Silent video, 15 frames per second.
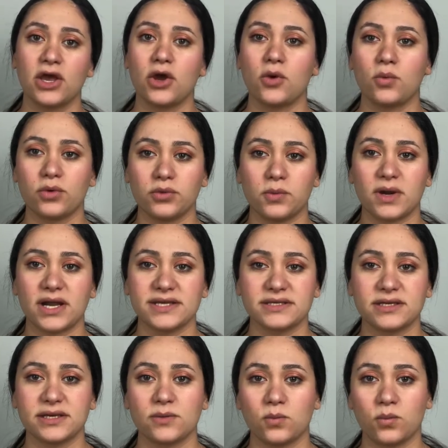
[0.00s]

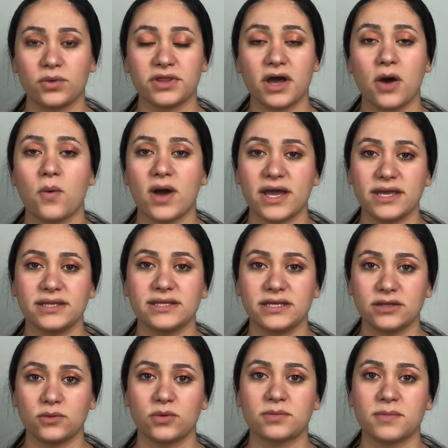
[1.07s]
with how I
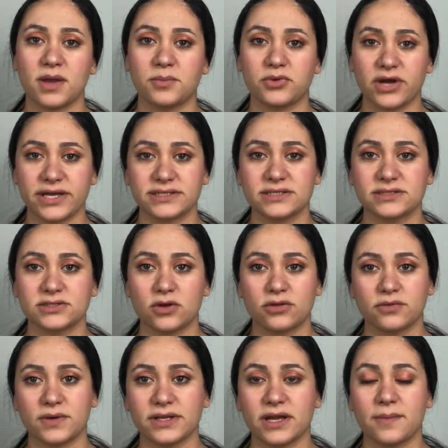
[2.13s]
deal with my prices on
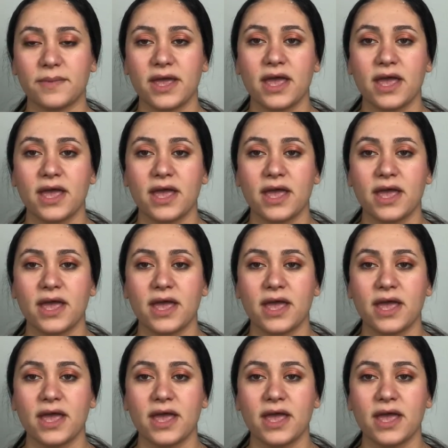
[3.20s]
Thredup.